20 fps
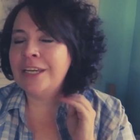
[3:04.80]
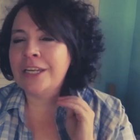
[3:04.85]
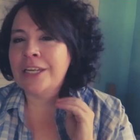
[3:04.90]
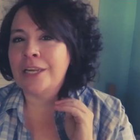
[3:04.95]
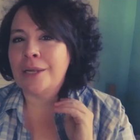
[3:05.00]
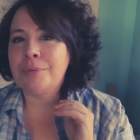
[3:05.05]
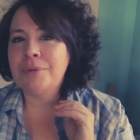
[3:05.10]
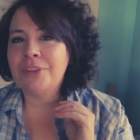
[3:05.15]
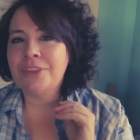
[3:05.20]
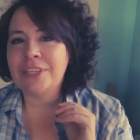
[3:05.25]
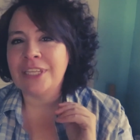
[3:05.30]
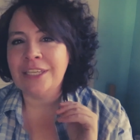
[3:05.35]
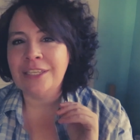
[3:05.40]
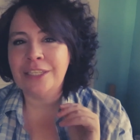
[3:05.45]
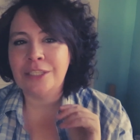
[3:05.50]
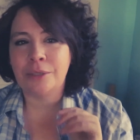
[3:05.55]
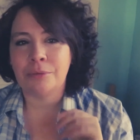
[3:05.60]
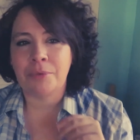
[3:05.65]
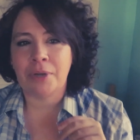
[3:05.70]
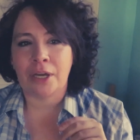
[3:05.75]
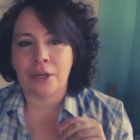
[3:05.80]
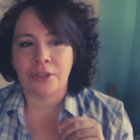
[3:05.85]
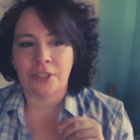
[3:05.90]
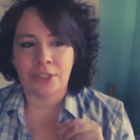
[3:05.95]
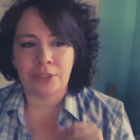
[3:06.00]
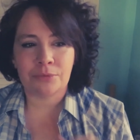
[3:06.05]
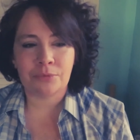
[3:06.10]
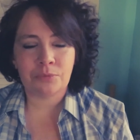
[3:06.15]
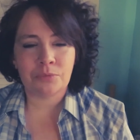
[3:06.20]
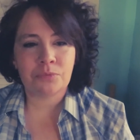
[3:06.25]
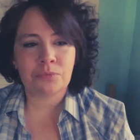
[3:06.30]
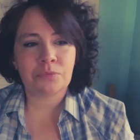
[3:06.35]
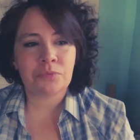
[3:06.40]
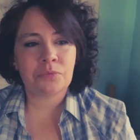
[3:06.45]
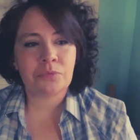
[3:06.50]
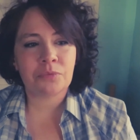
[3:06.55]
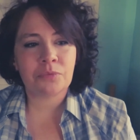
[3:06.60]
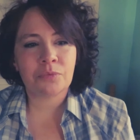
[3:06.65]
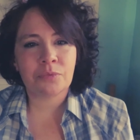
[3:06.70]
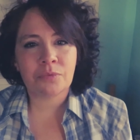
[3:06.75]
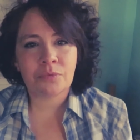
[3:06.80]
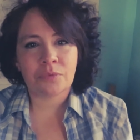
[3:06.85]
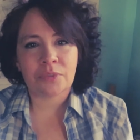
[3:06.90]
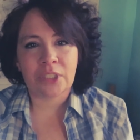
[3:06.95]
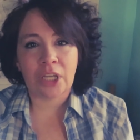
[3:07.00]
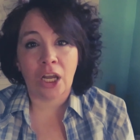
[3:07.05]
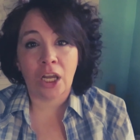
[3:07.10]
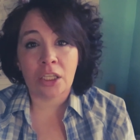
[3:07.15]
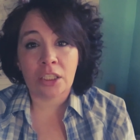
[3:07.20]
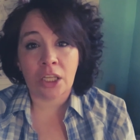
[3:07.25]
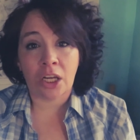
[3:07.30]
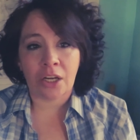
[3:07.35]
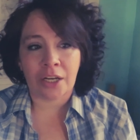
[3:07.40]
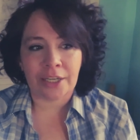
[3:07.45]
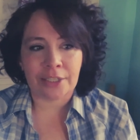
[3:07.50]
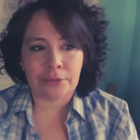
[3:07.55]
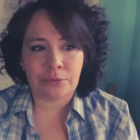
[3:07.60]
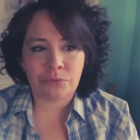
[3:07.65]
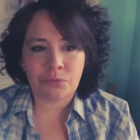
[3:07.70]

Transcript: I've been thinking about it a lot.